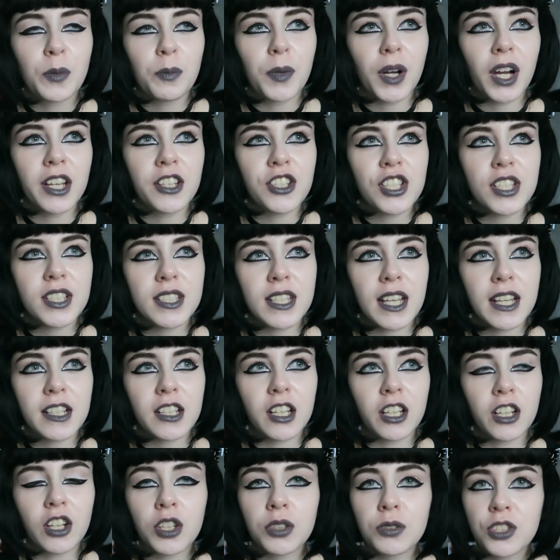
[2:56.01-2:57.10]
but I just said
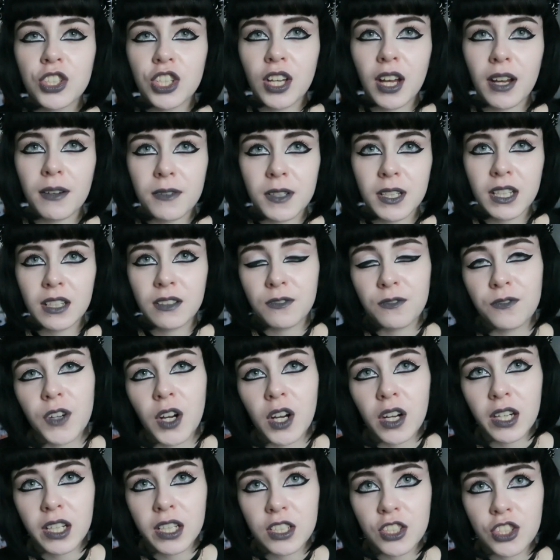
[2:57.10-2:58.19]
like, oh, do you have any
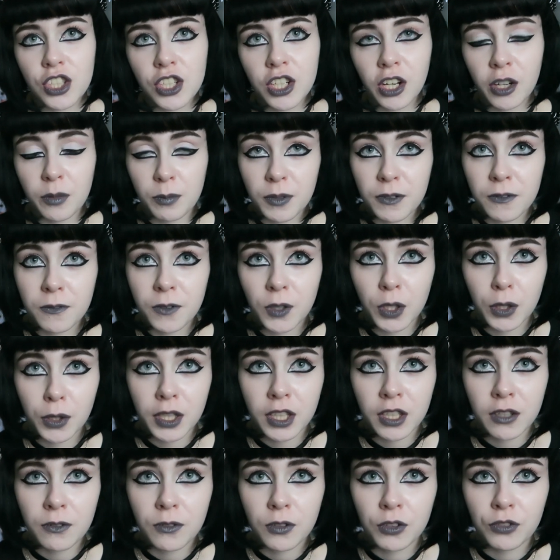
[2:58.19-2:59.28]
advice? You know, I've been
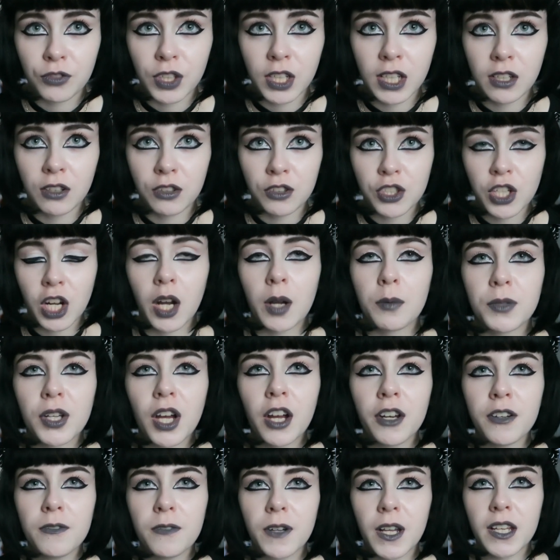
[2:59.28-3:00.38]
following you for a really long time,
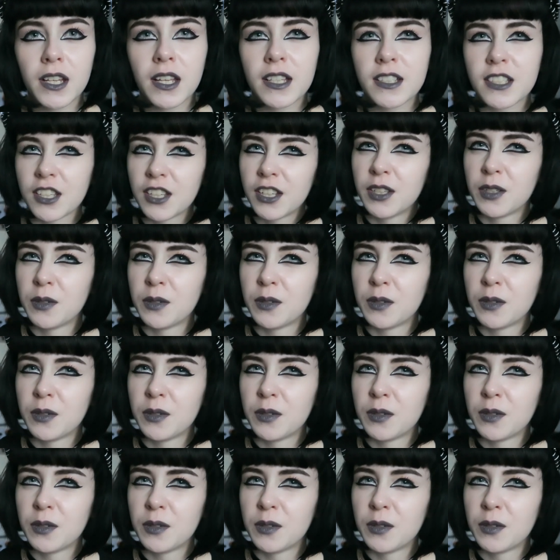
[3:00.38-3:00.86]
kind of like as an